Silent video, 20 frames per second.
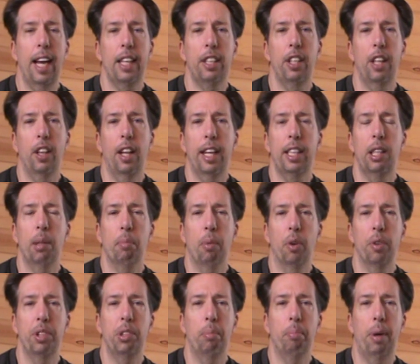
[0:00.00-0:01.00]
I actually like the
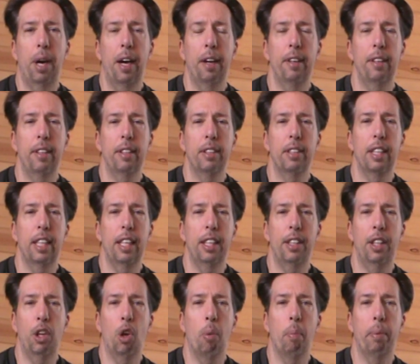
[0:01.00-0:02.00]
most about it is
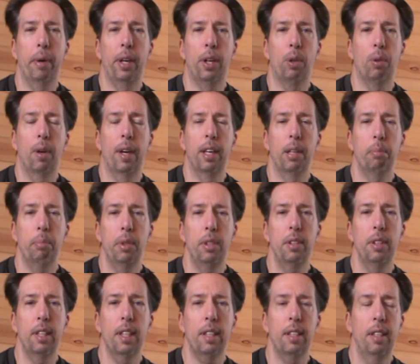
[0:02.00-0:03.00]
the opening credit
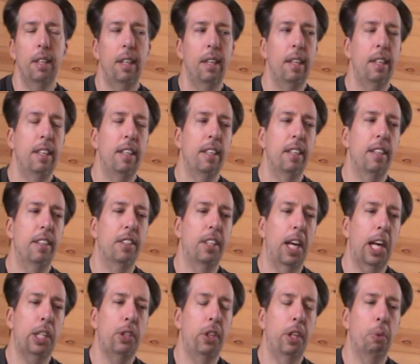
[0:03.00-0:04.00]
music is
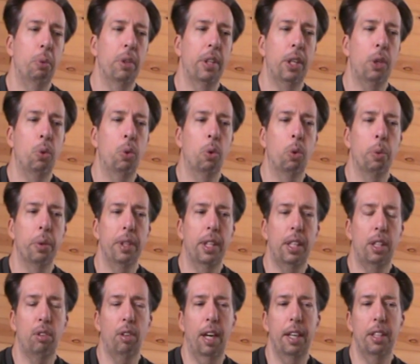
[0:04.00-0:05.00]
actually really cool where
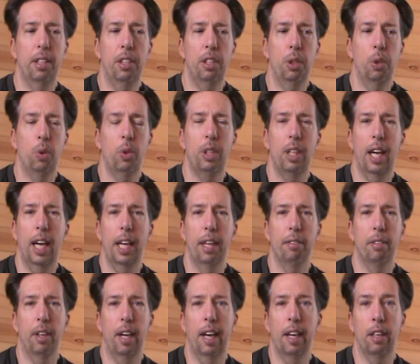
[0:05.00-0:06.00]
they try to do kind
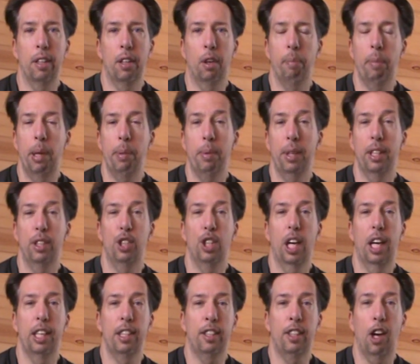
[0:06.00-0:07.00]
of a I don't know maybe a
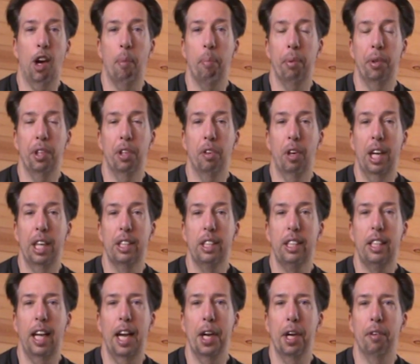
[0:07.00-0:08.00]
John Carpenter
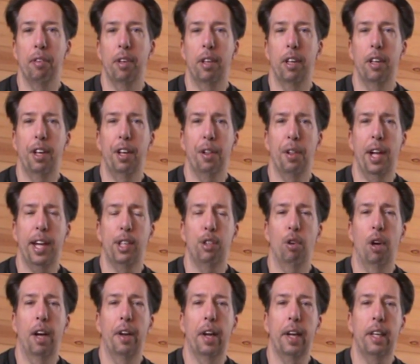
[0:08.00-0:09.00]
esque kind of a
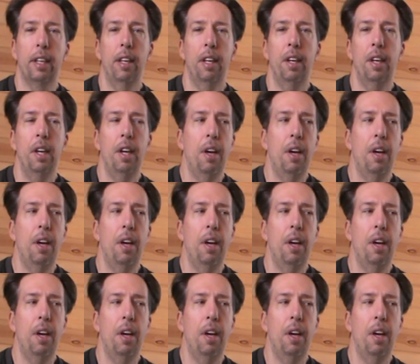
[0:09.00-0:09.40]
electronic